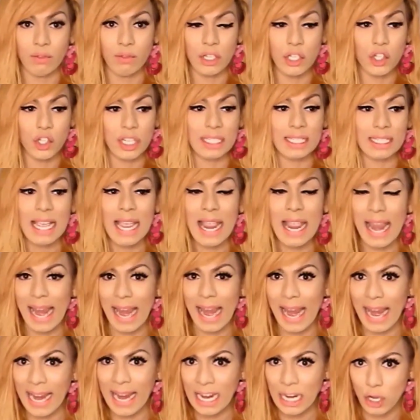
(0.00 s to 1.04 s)
which is
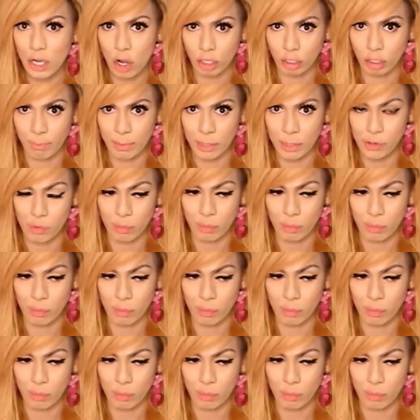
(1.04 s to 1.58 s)
A not to be